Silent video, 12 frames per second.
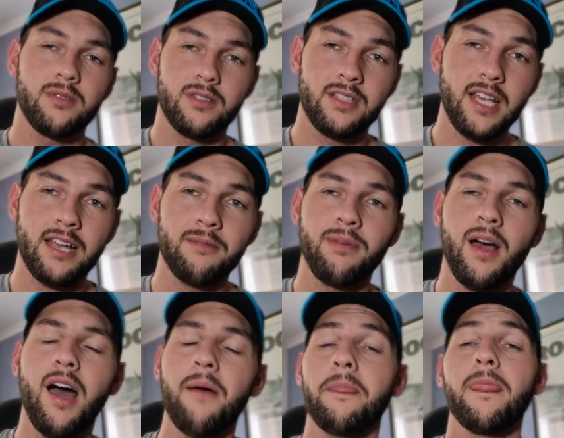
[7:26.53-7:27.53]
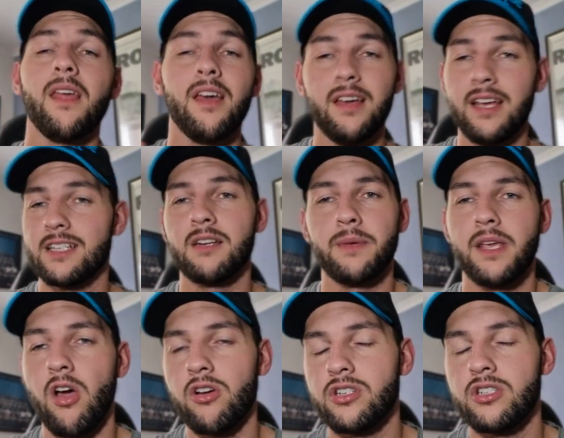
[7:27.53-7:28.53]
Second part, he's going to be
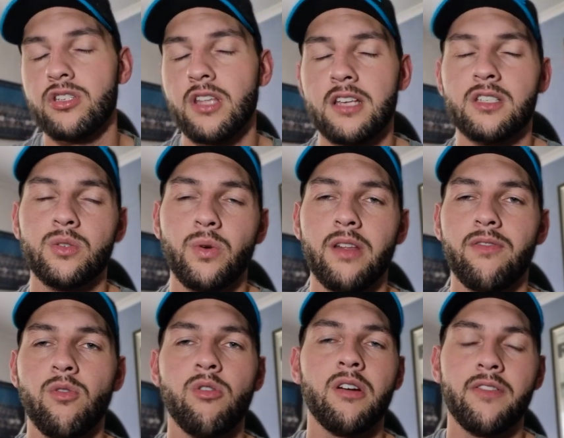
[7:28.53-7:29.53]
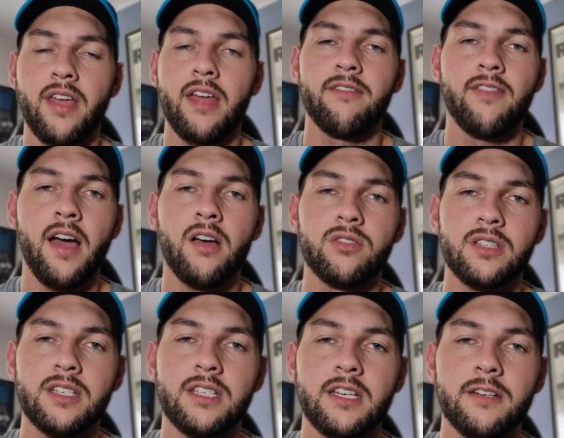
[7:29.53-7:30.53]
coaching 2024 if Ken fails
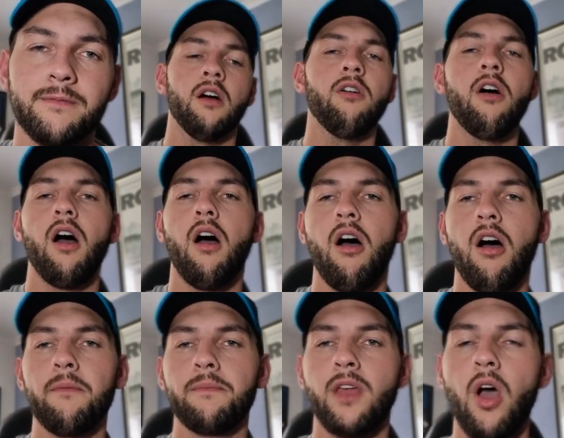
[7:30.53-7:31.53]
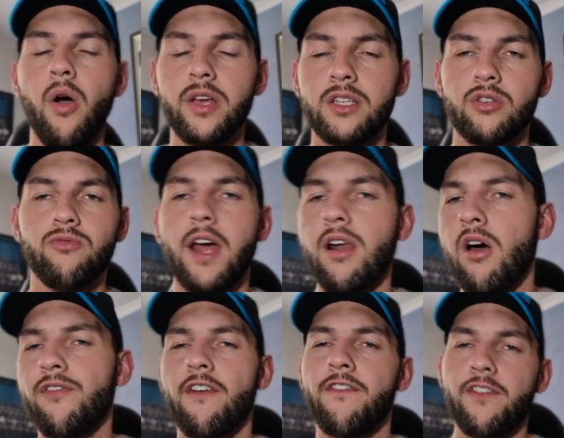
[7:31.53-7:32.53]
this year. All right, I'm going to rattle
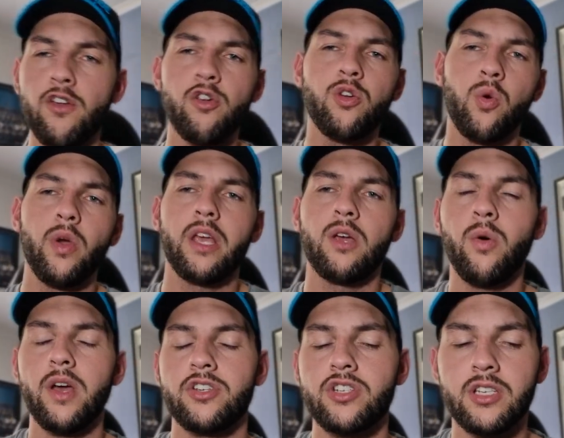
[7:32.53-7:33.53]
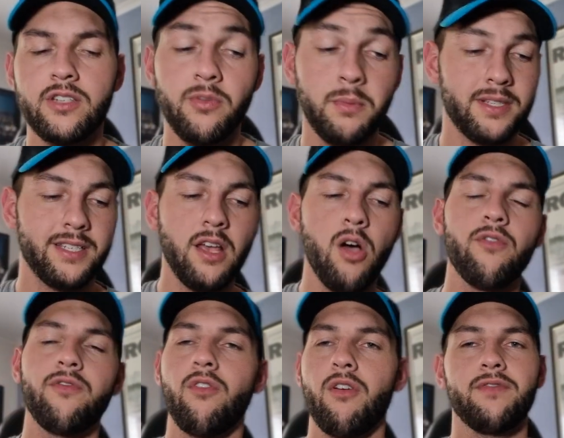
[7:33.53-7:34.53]
off a few quick questions for
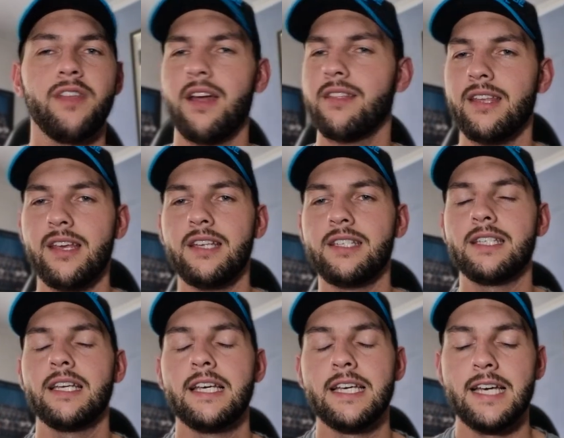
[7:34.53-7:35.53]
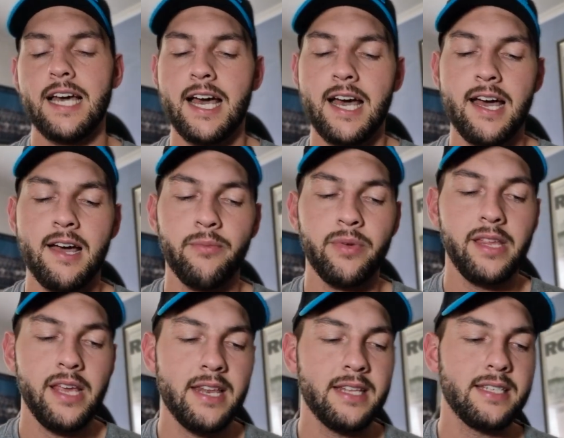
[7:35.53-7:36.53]
myself. I've done these with
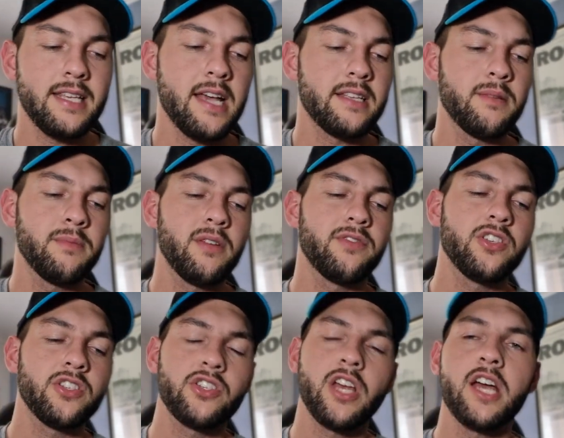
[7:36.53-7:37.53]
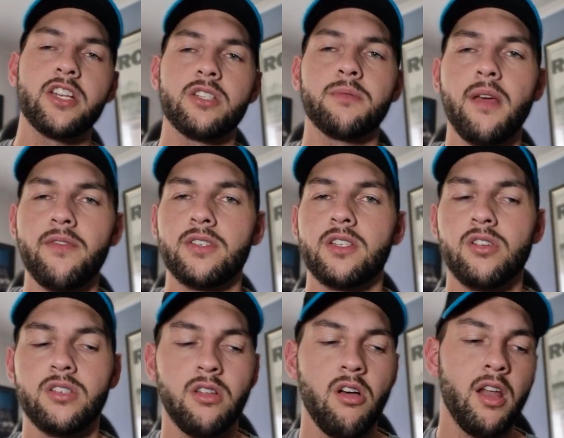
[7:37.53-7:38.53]
the Inner Sanctum, but I've just changed them ever so
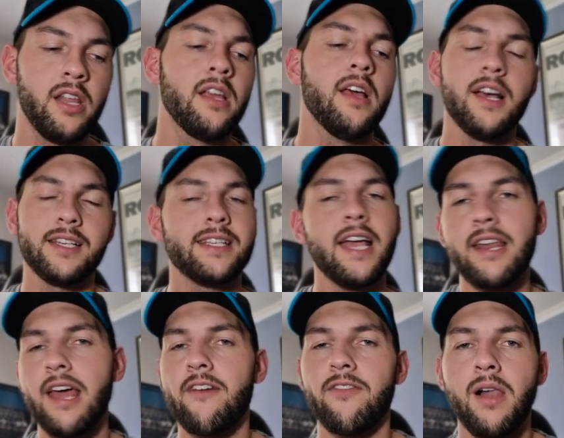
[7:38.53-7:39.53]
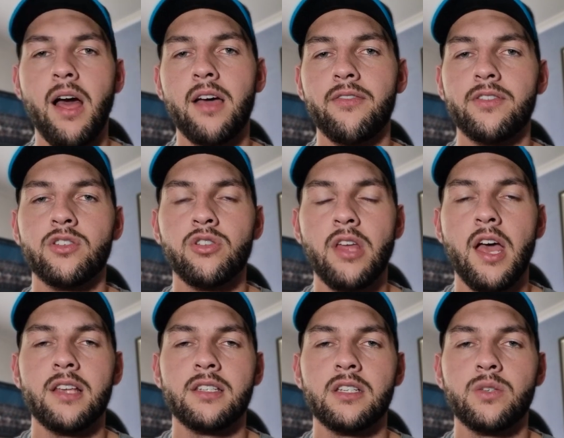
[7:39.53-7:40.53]
slightly. A standout flyer for
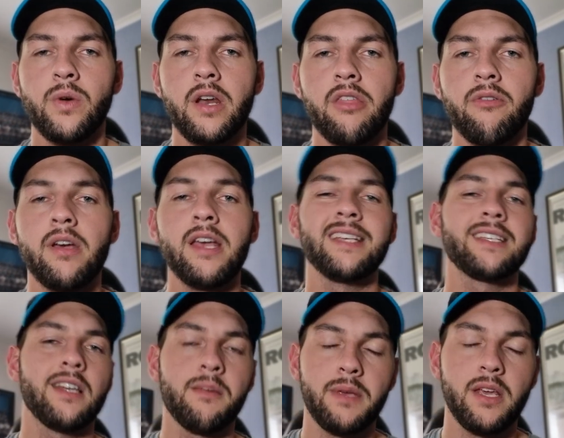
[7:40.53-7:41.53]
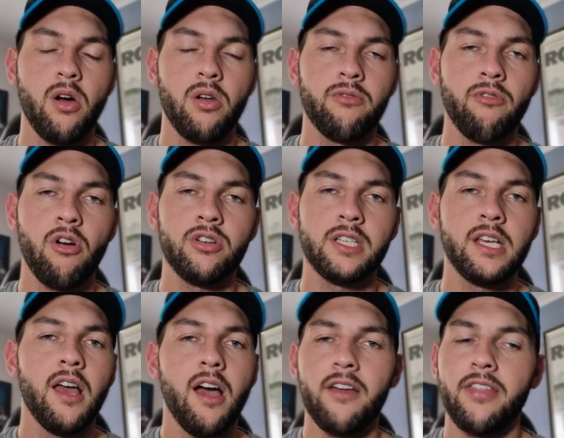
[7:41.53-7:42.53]
2023 is going to be Connor Rosie.
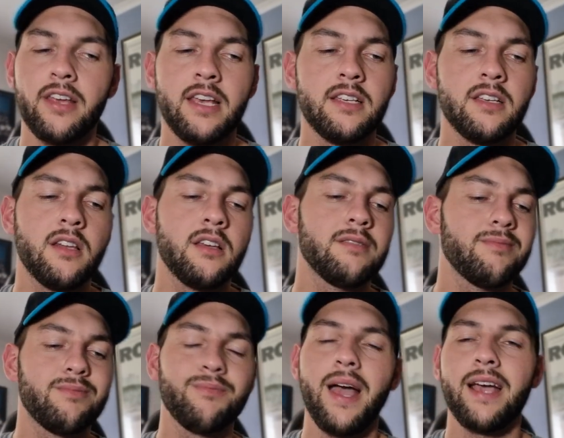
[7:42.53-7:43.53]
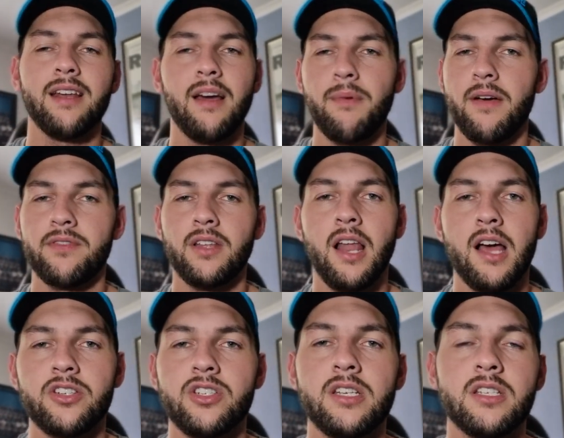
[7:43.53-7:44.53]
I think he's going to back it up after
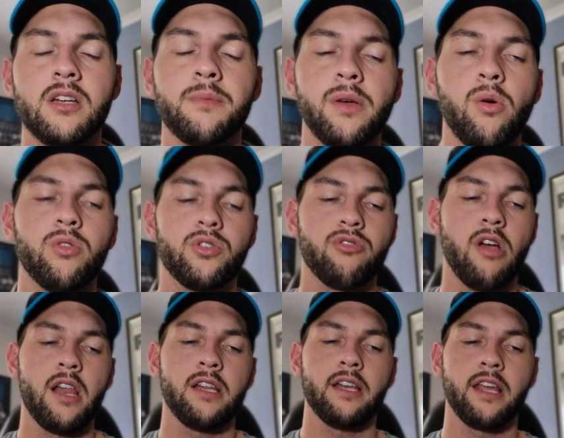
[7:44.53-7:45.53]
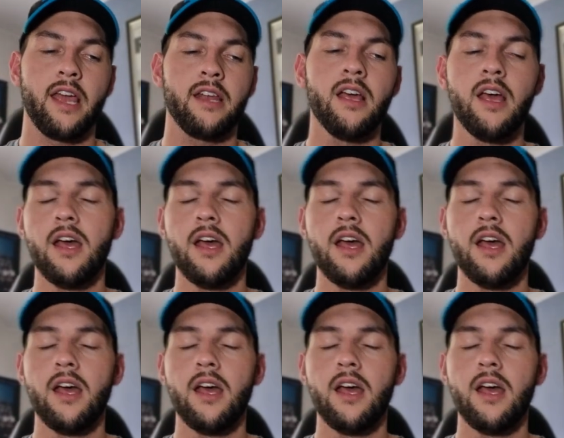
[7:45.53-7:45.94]
last year. He's going to be All-Australian again.